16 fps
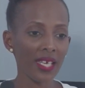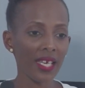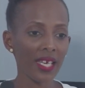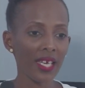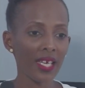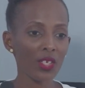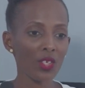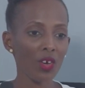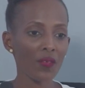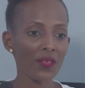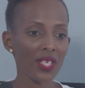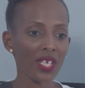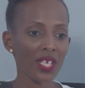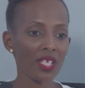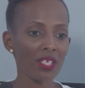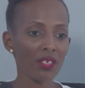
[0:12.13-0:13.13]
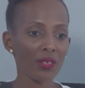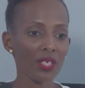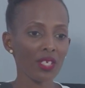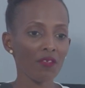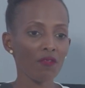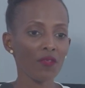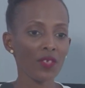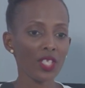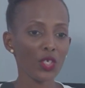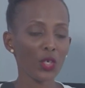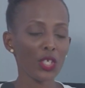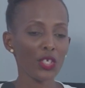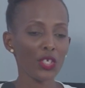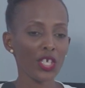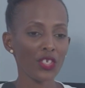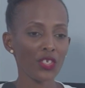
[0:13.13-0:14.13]
head of secondary
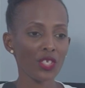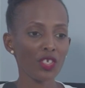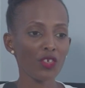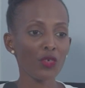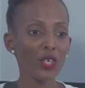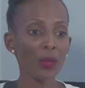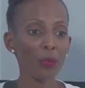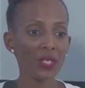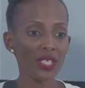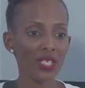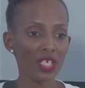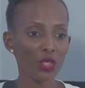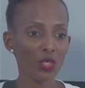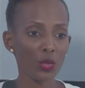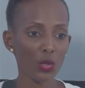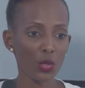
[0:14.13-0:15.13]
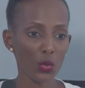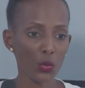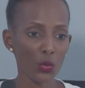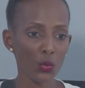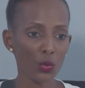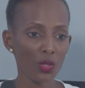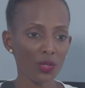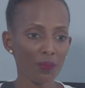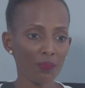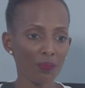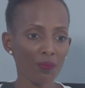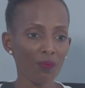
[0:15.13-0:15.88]
physical education at Rainbow International School.